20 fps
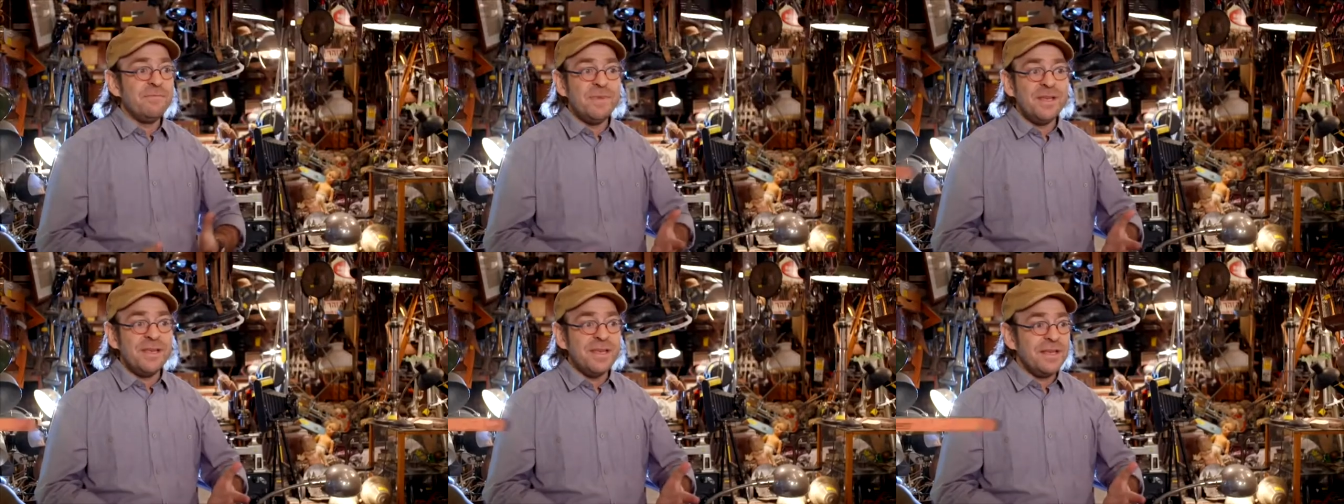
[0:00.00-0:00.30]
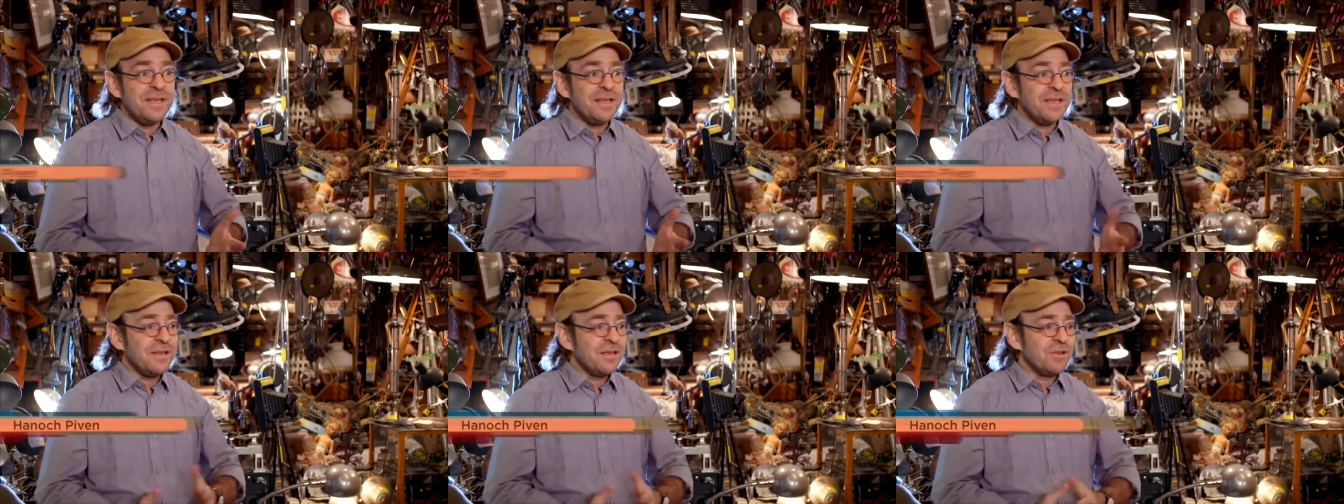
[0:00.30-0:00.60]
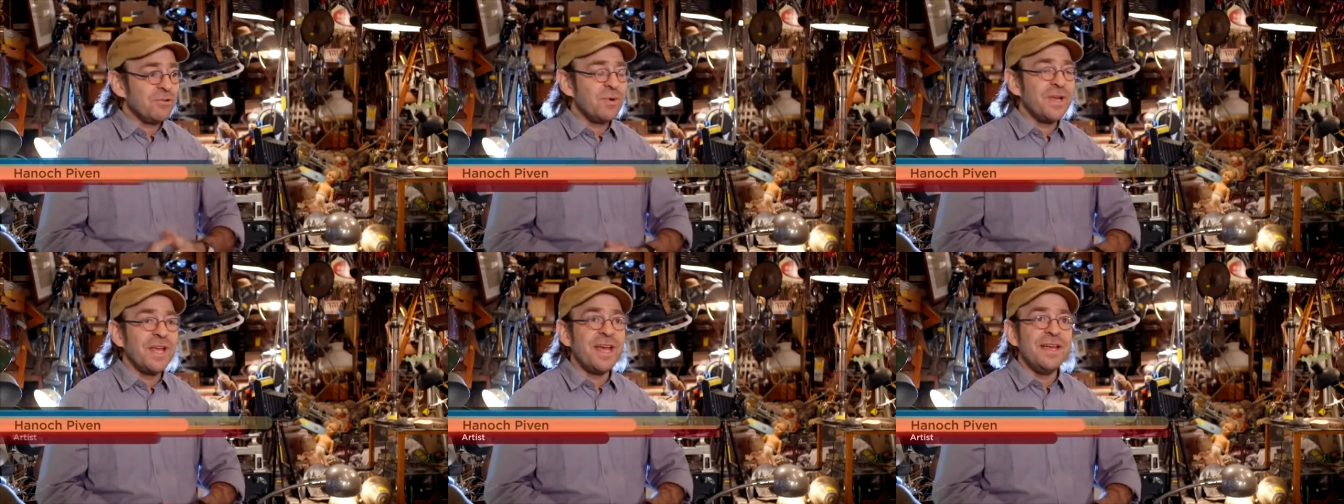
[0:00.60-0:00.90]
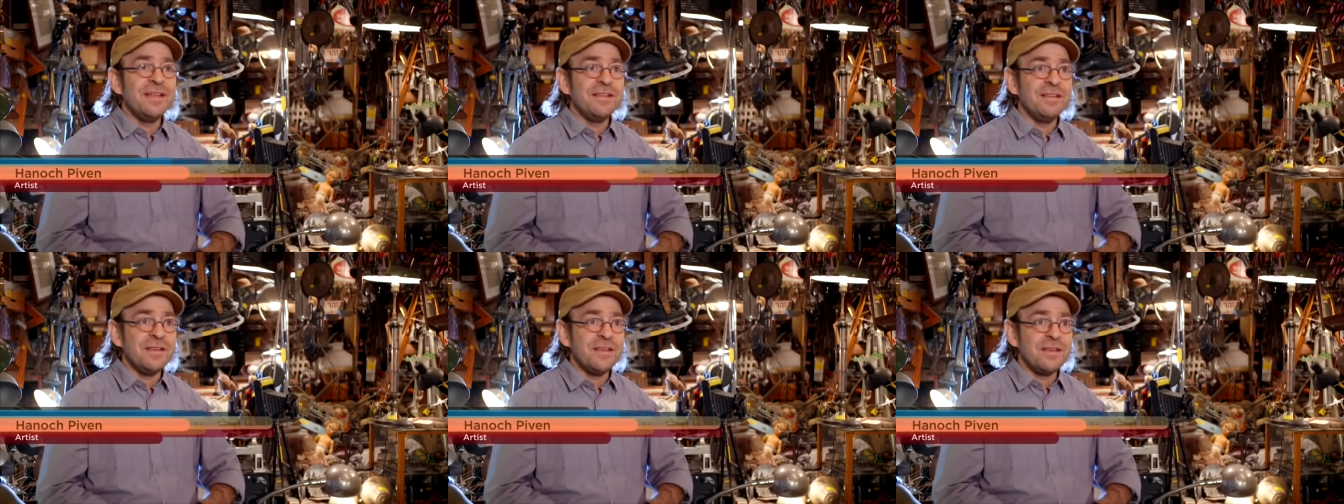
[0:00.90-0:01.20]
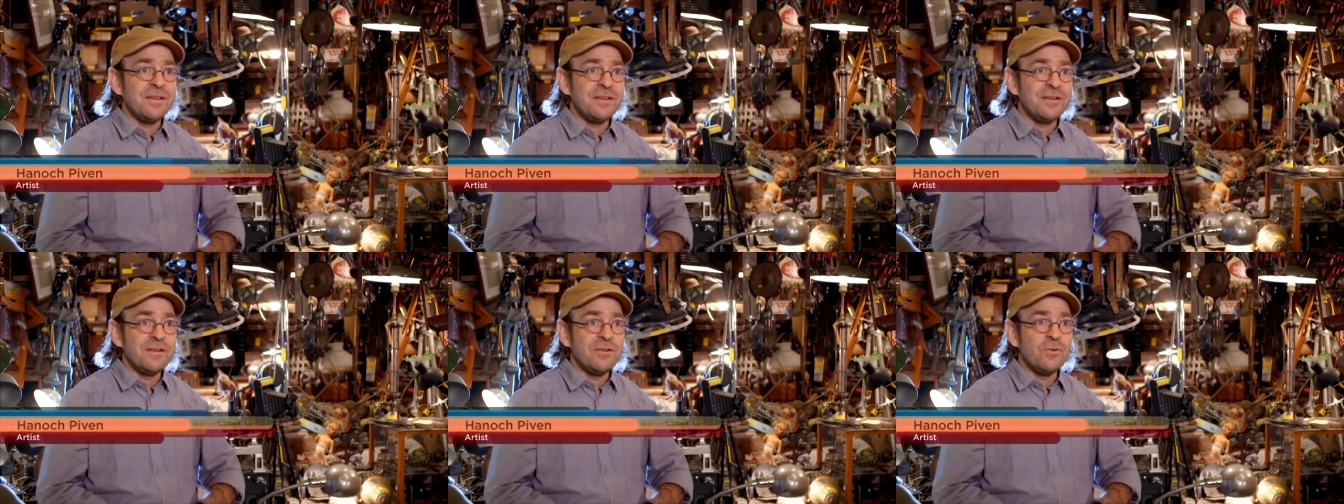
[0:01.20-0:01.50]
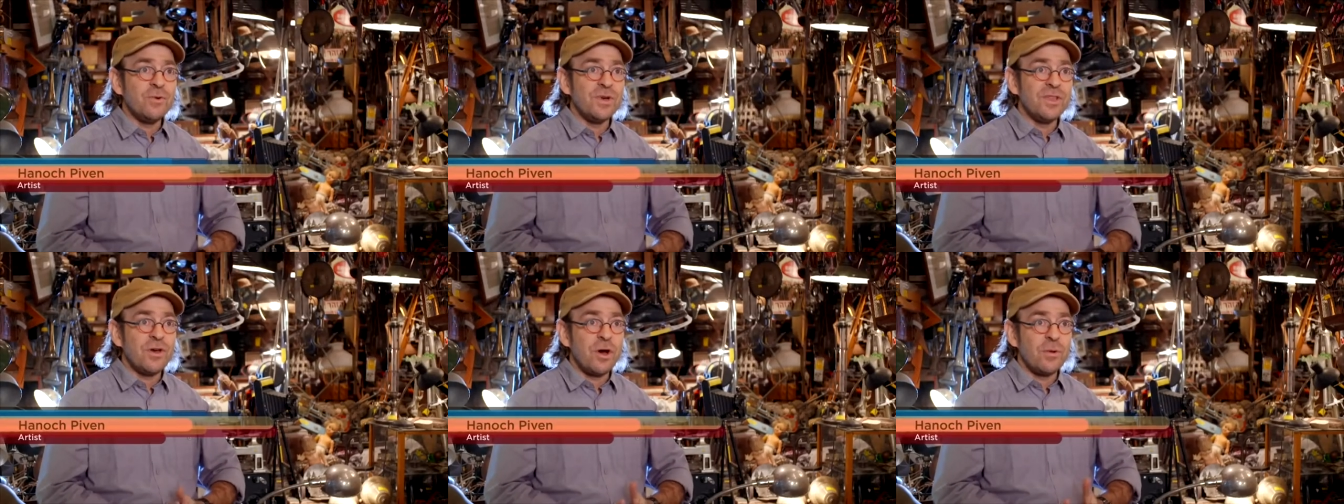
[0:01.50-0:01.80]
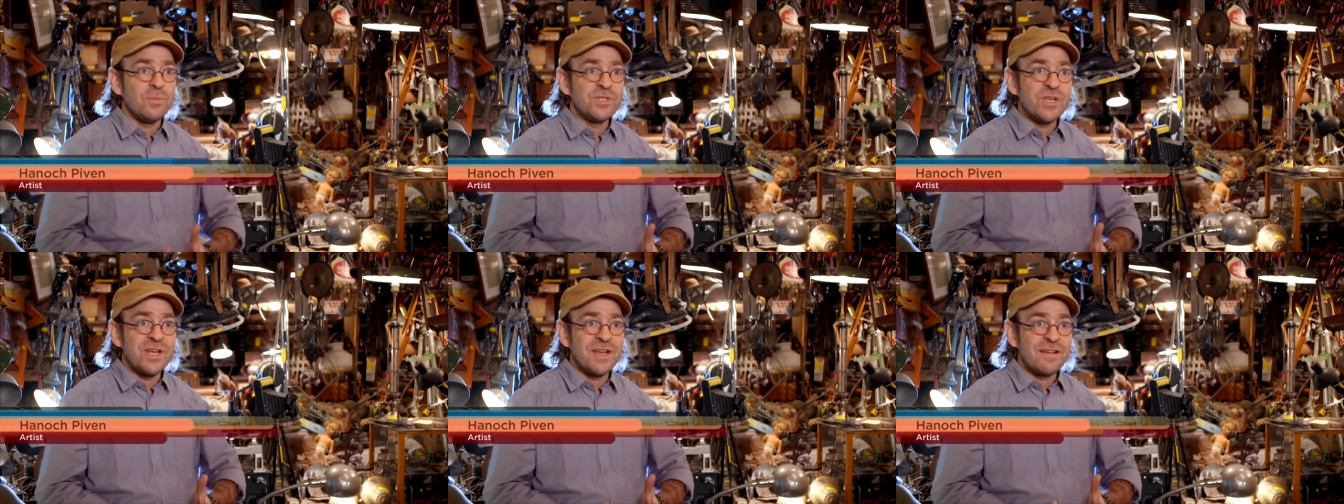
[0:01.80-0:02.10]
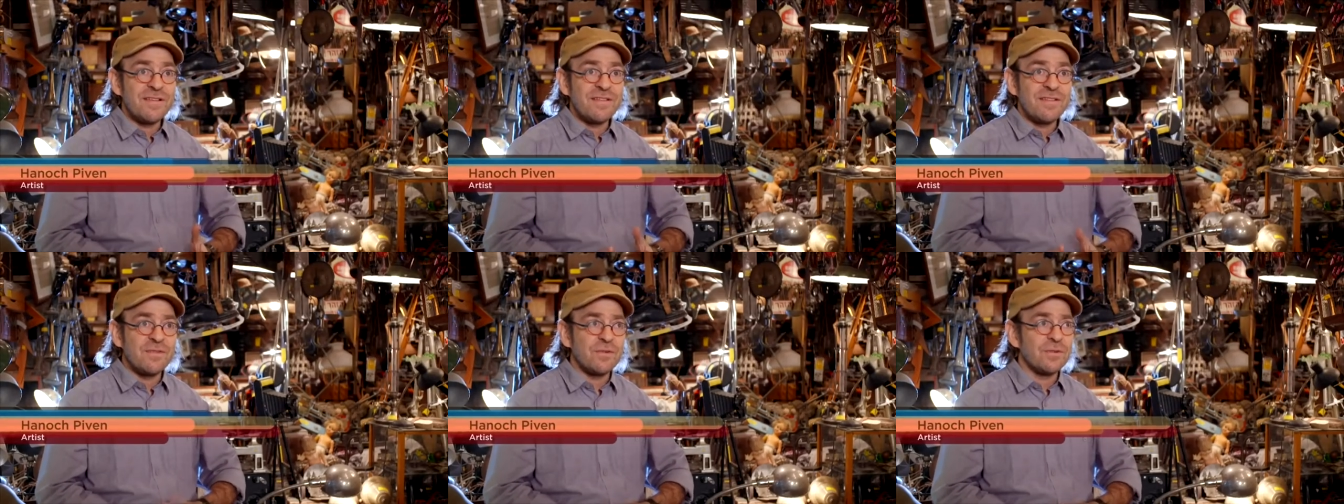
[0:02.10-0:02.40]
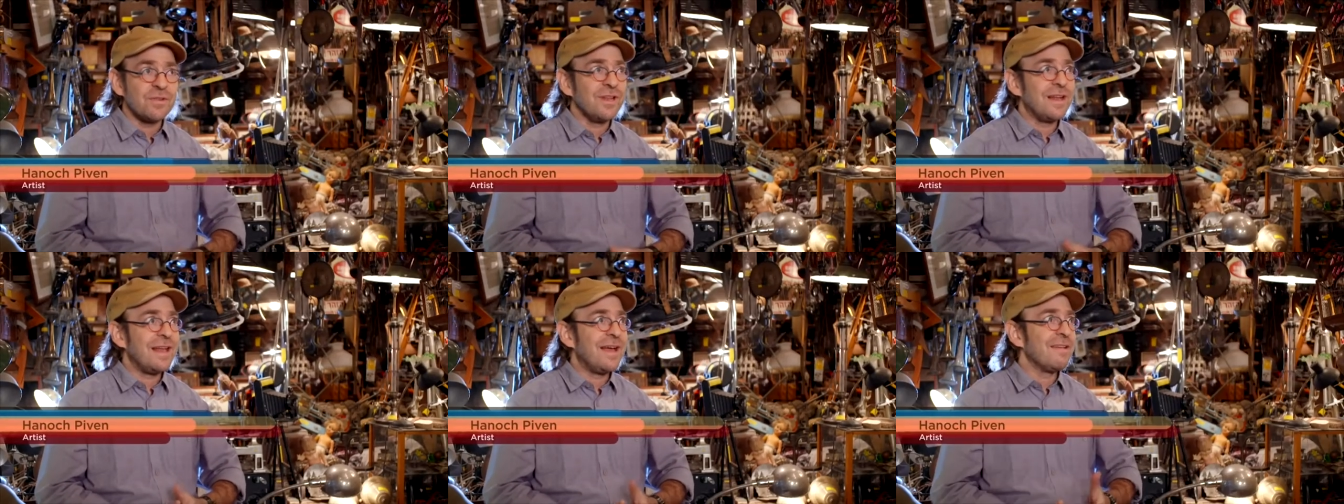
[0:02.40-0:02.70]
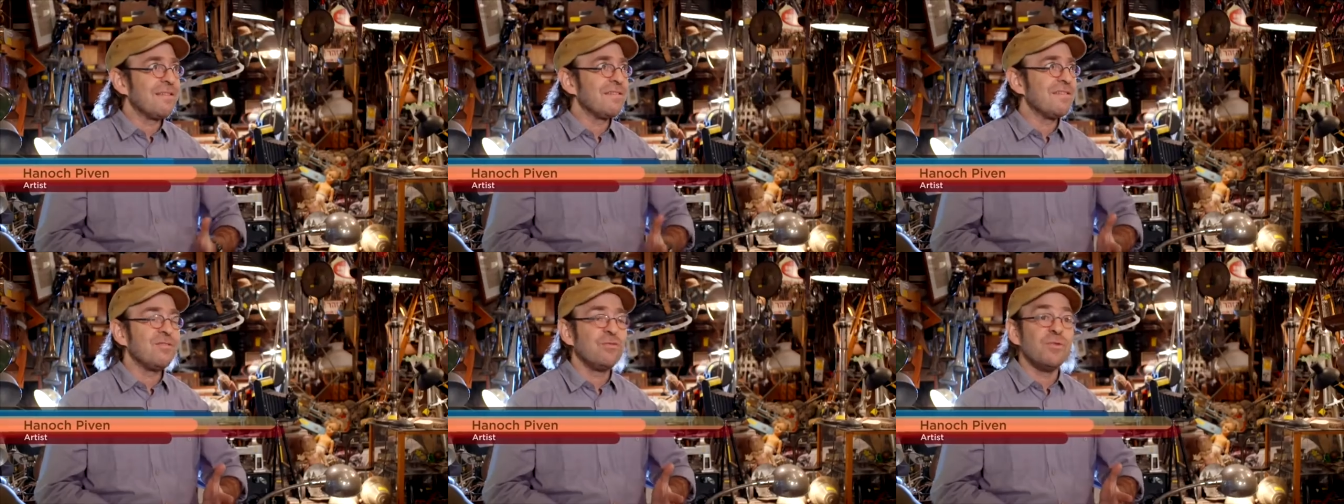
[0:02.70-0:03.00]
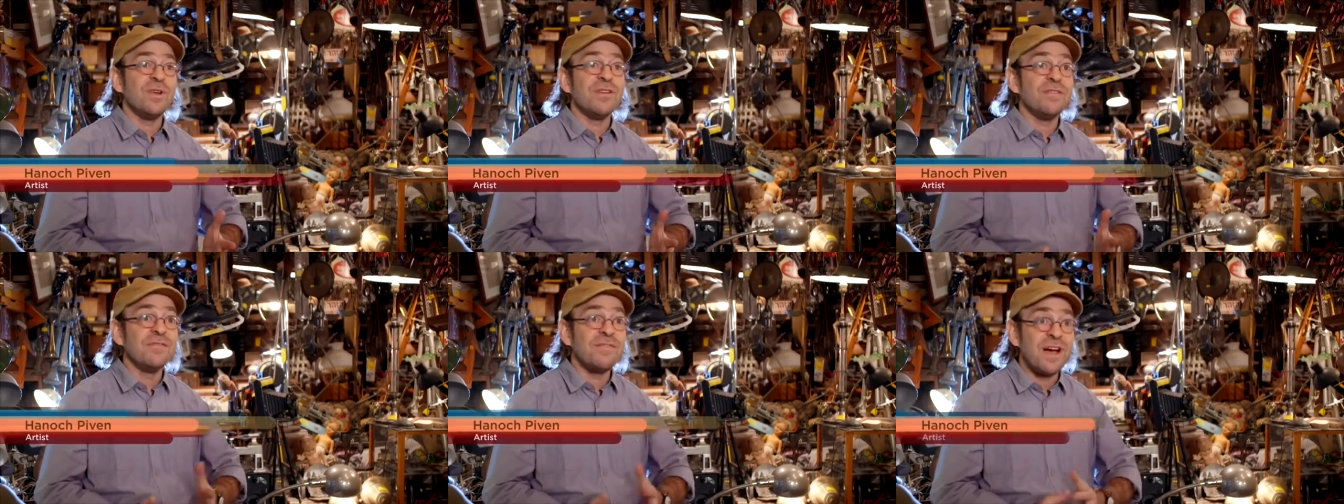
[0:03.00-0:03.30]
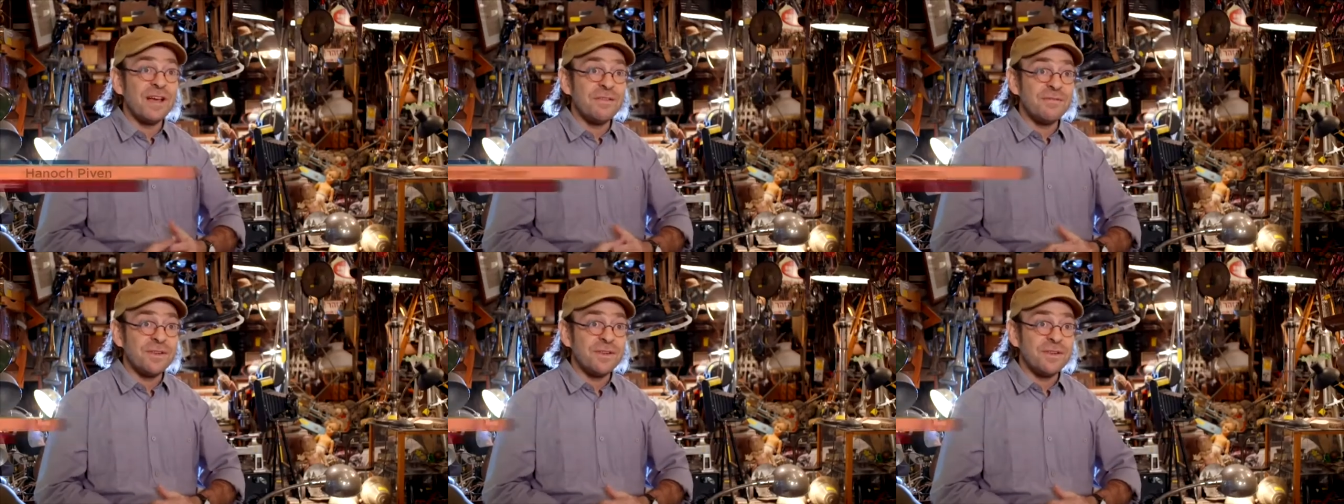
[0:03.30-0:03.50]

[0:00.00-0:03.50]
been creating with objects for the last 25